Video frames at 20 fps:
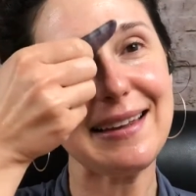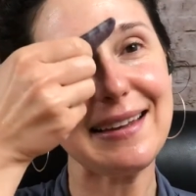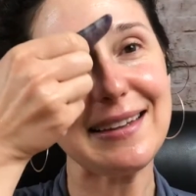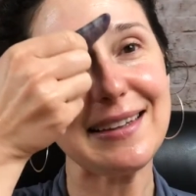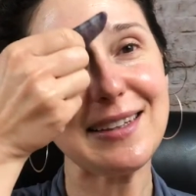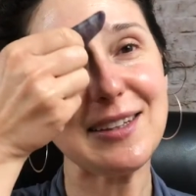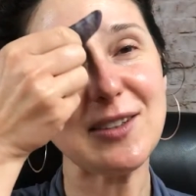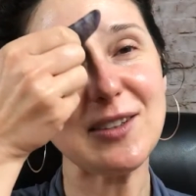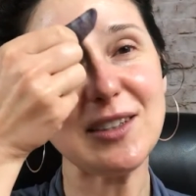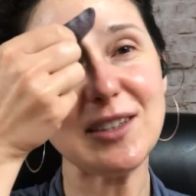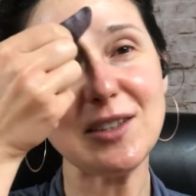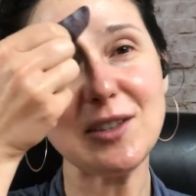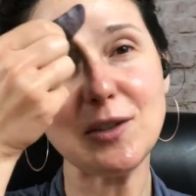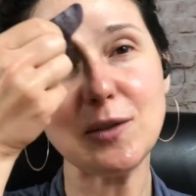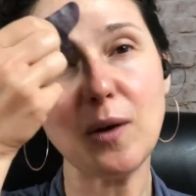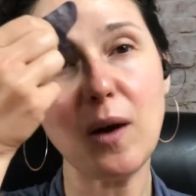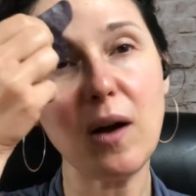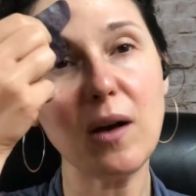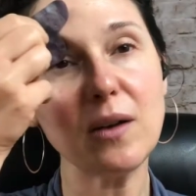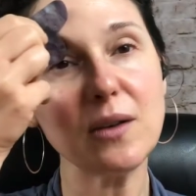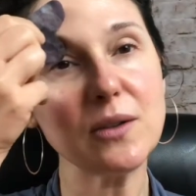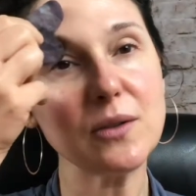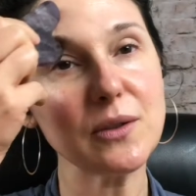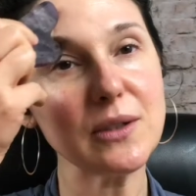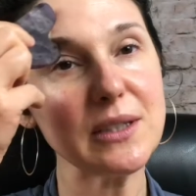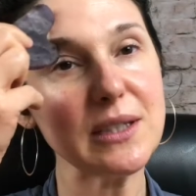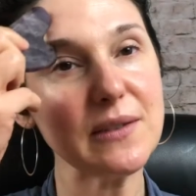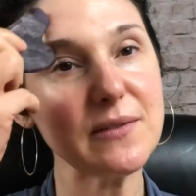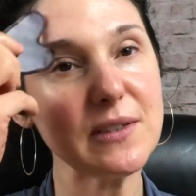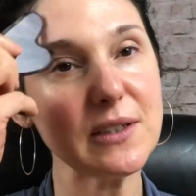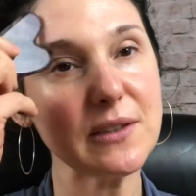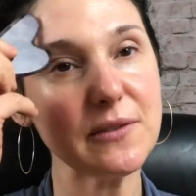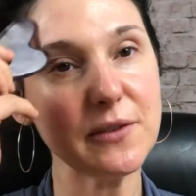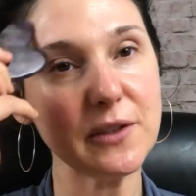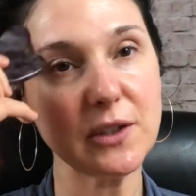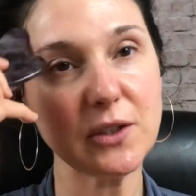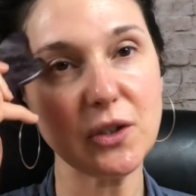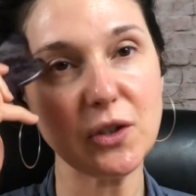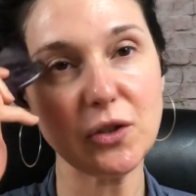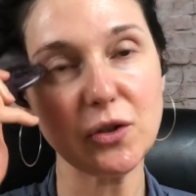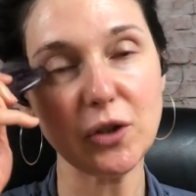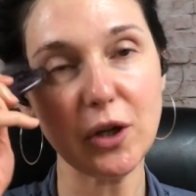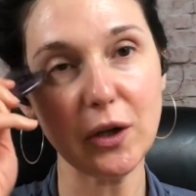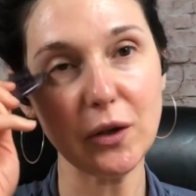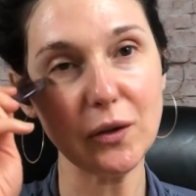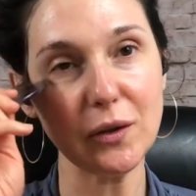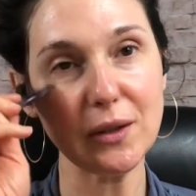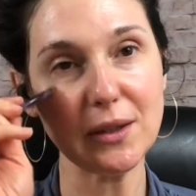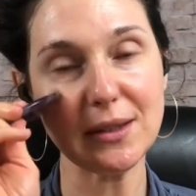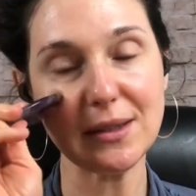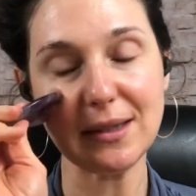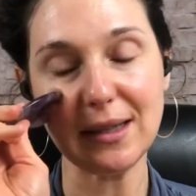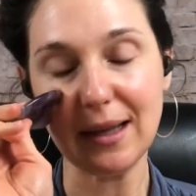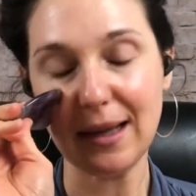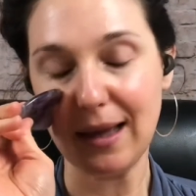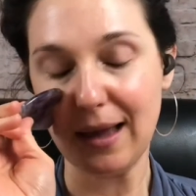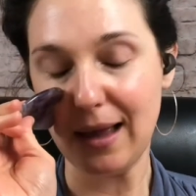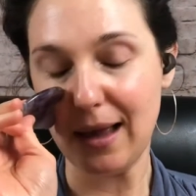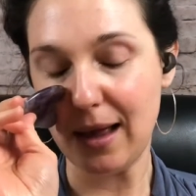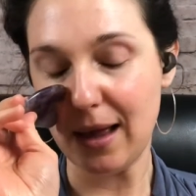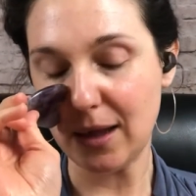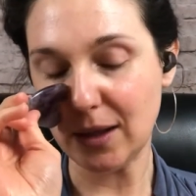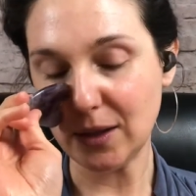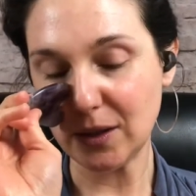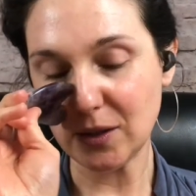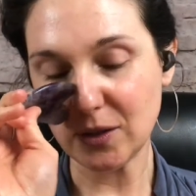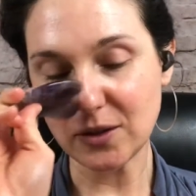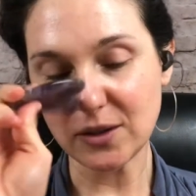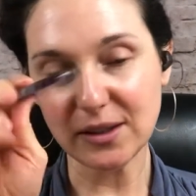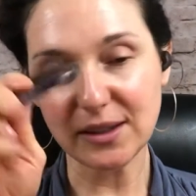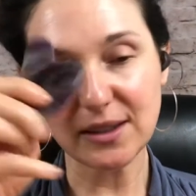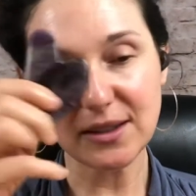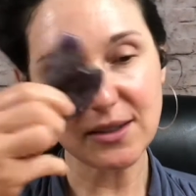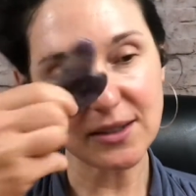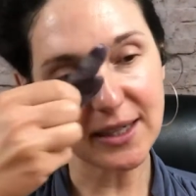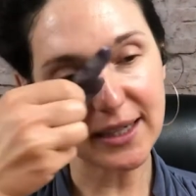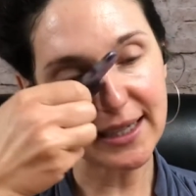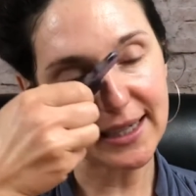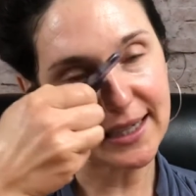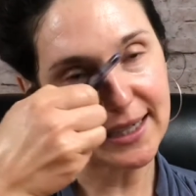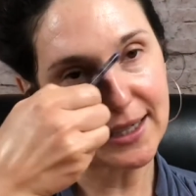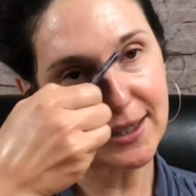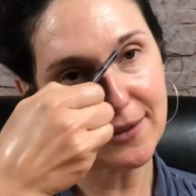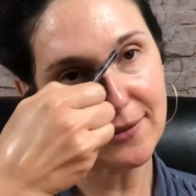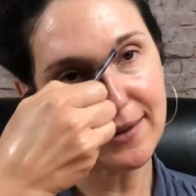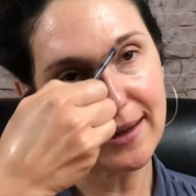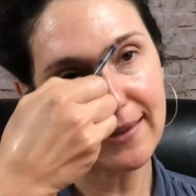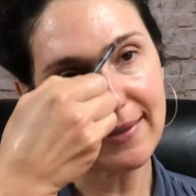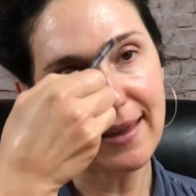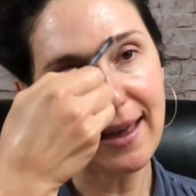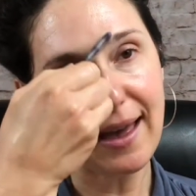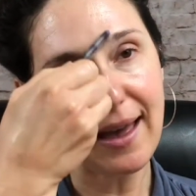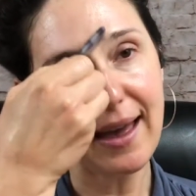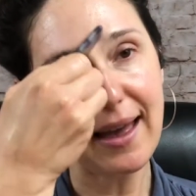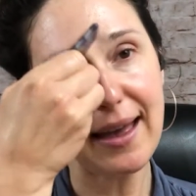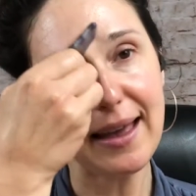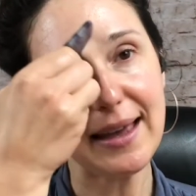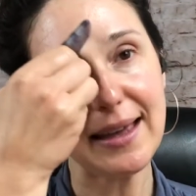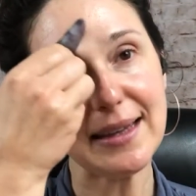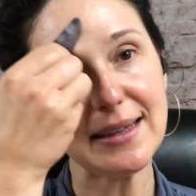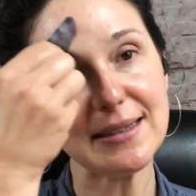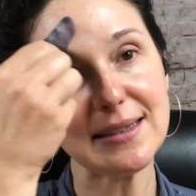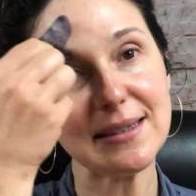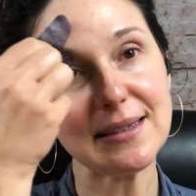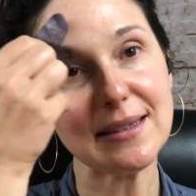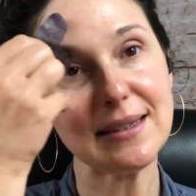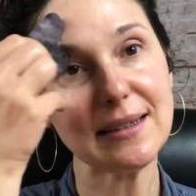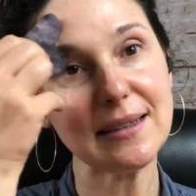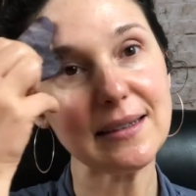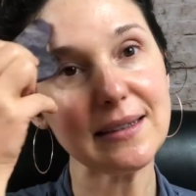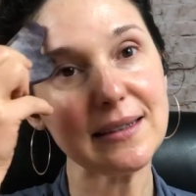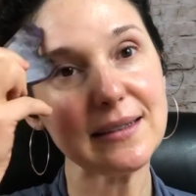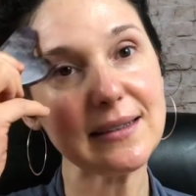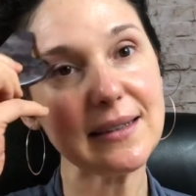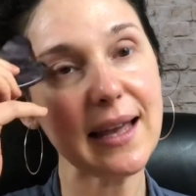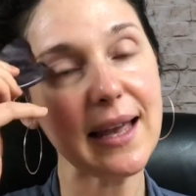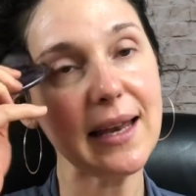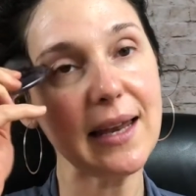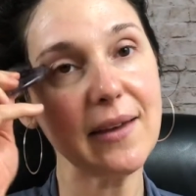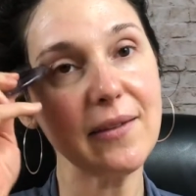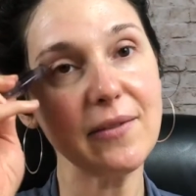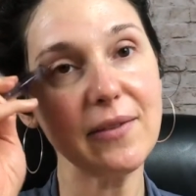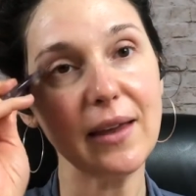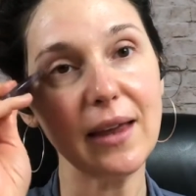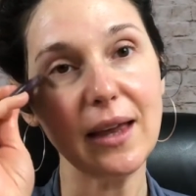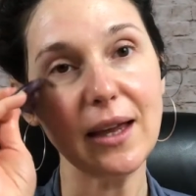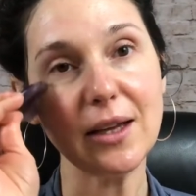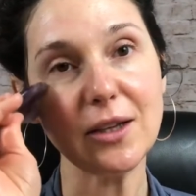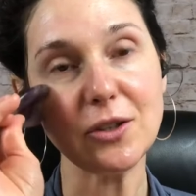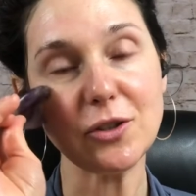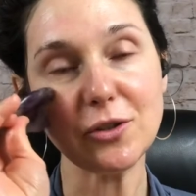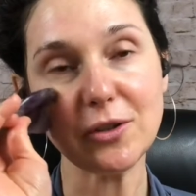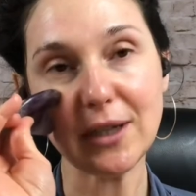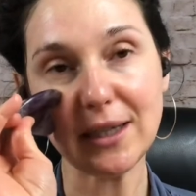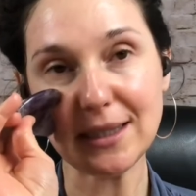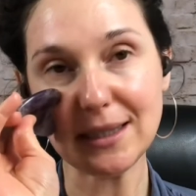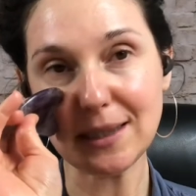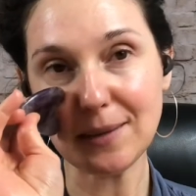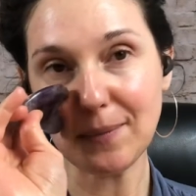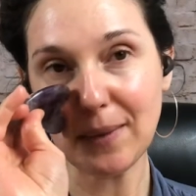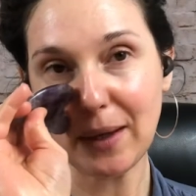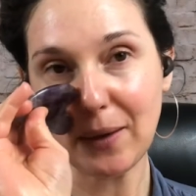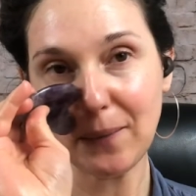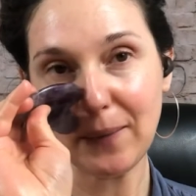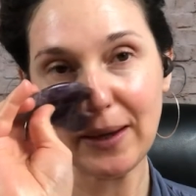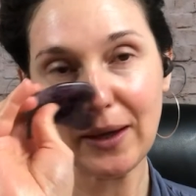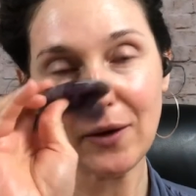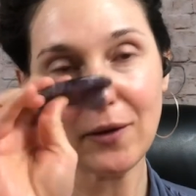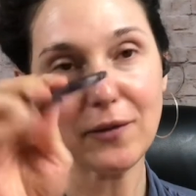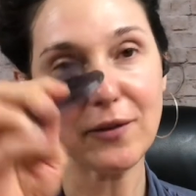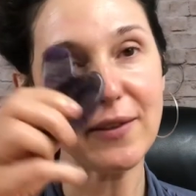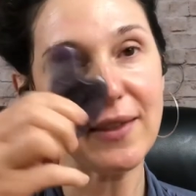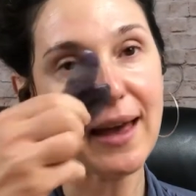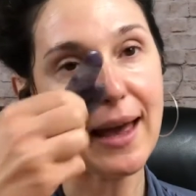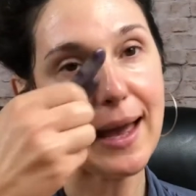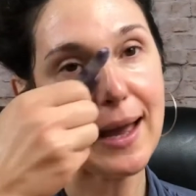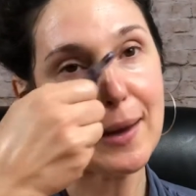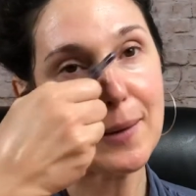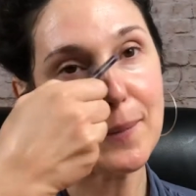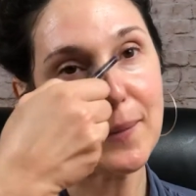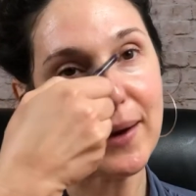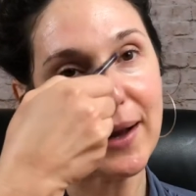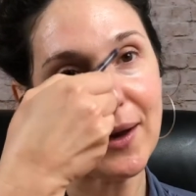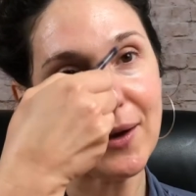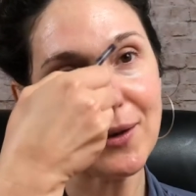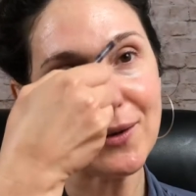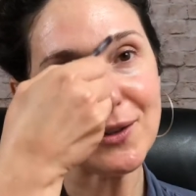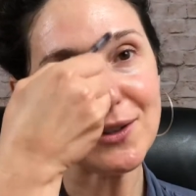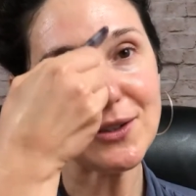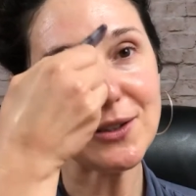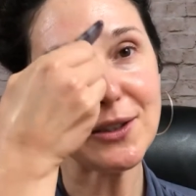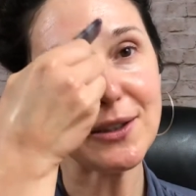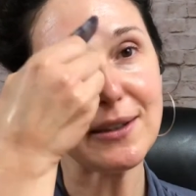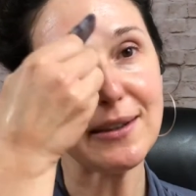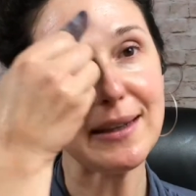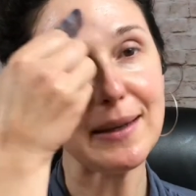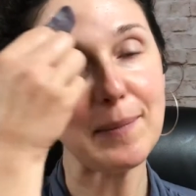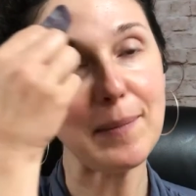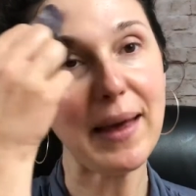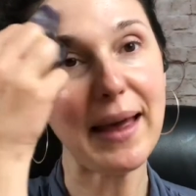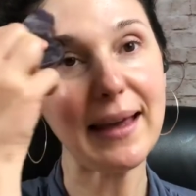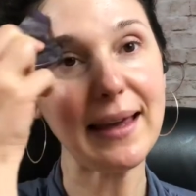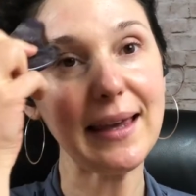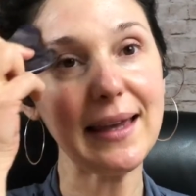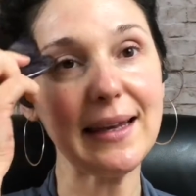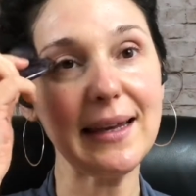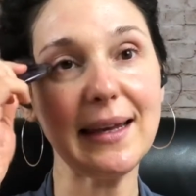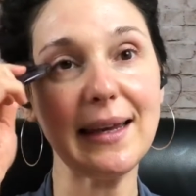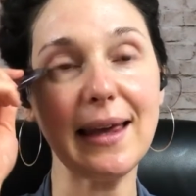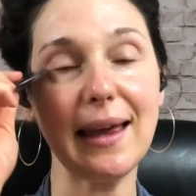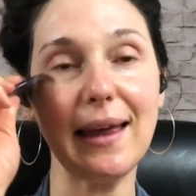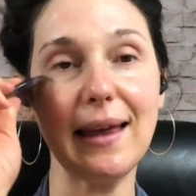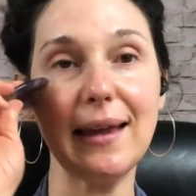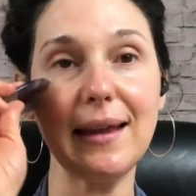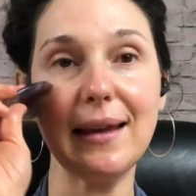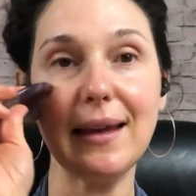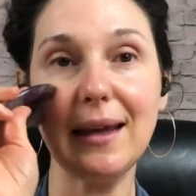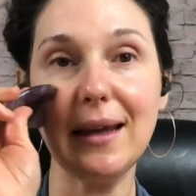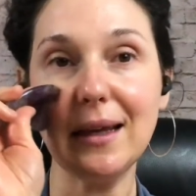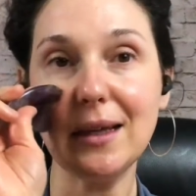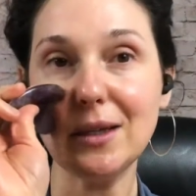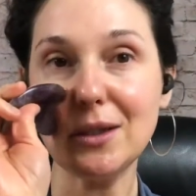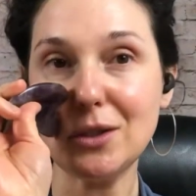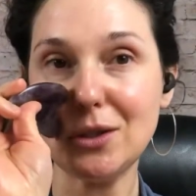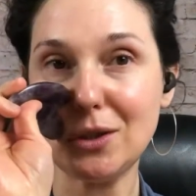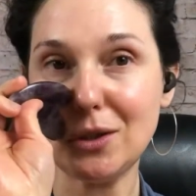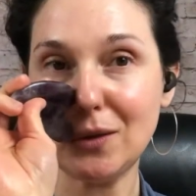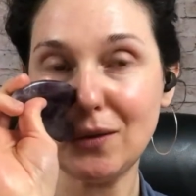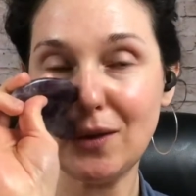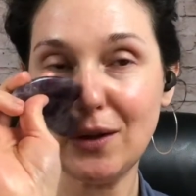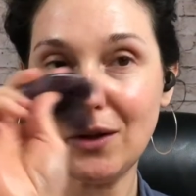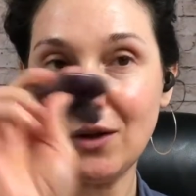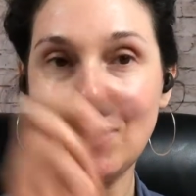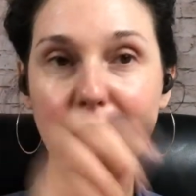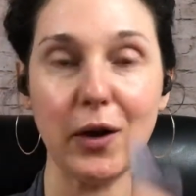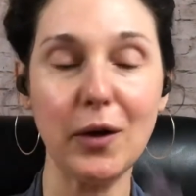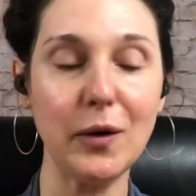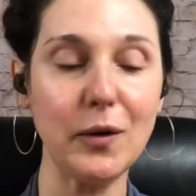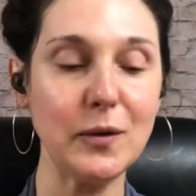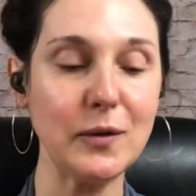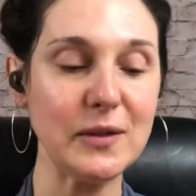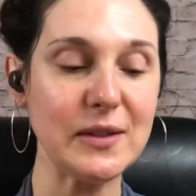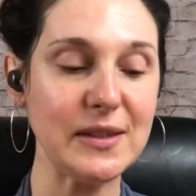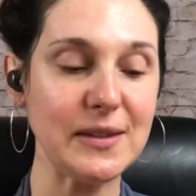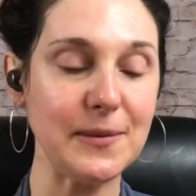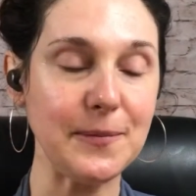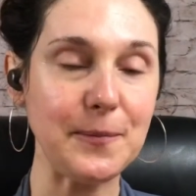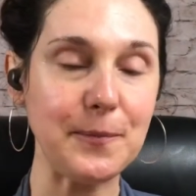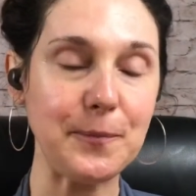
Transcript: You can do all sorts of different strokes. I'll usually start here around the eyes, just kind of tracing my way over the eyebrow, circling back in again to the nose.